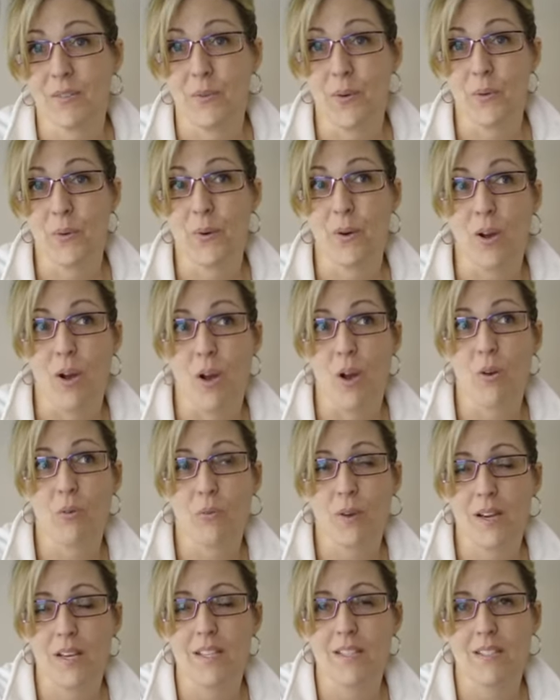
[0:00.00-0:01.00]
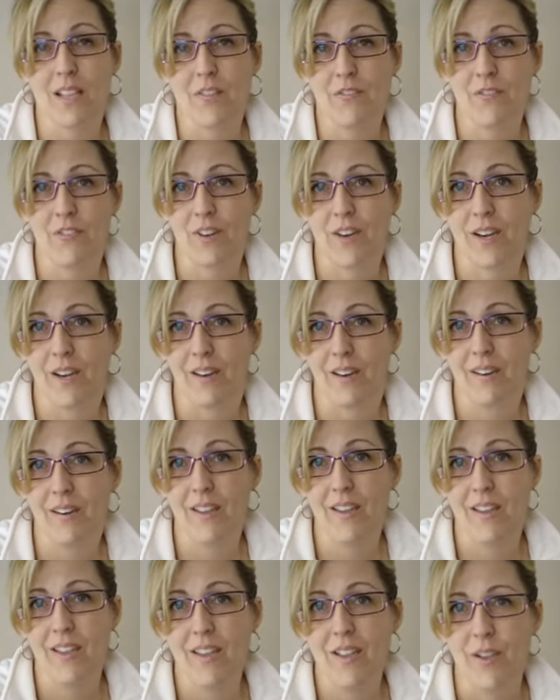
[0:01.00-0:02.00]
We were already suffering
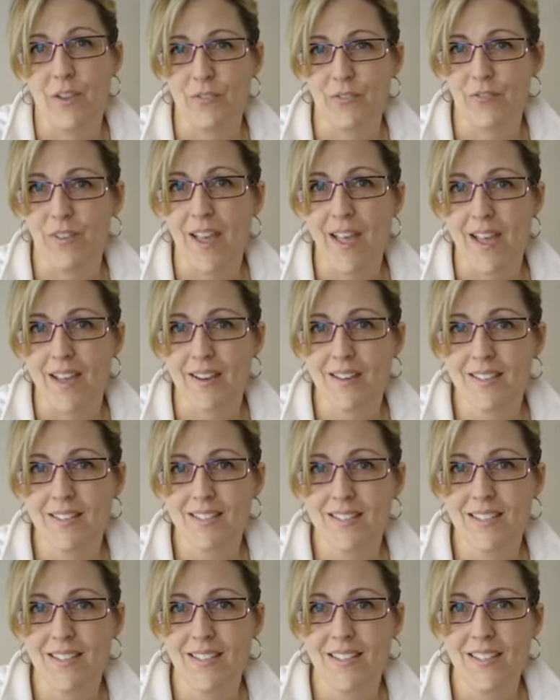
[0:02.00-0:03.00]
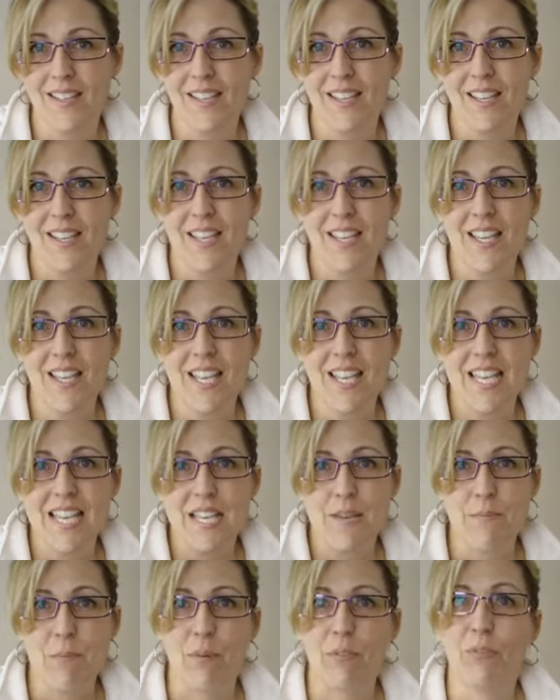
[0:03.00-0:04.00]
effects
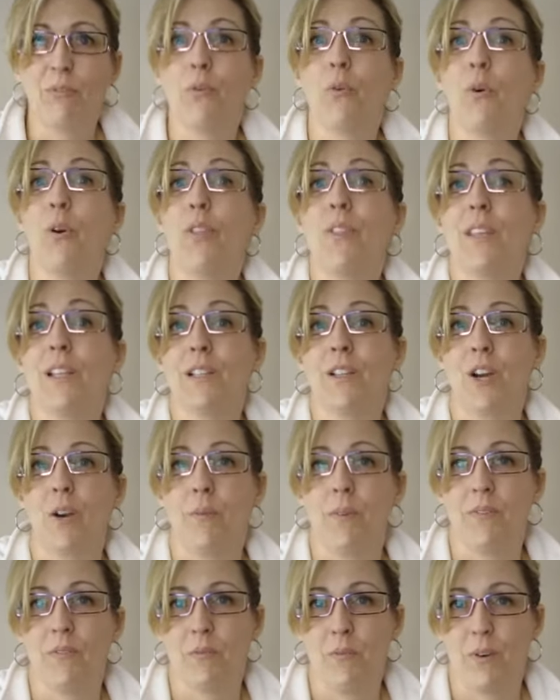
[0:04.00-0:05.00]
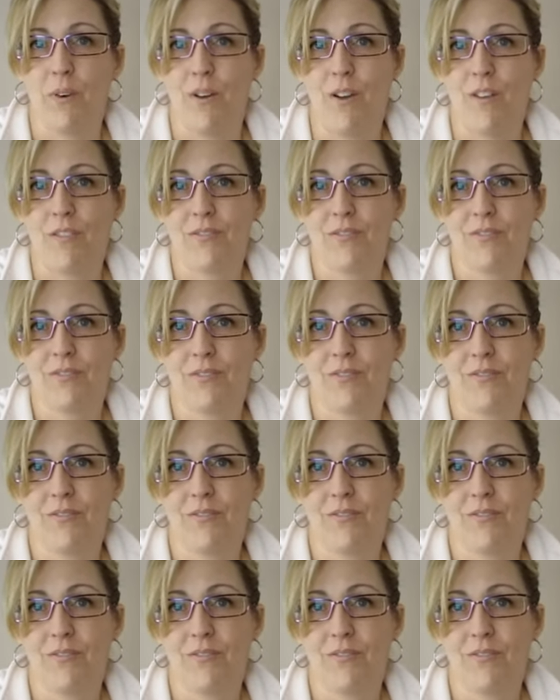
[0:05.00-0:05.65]
before the alarm even went off.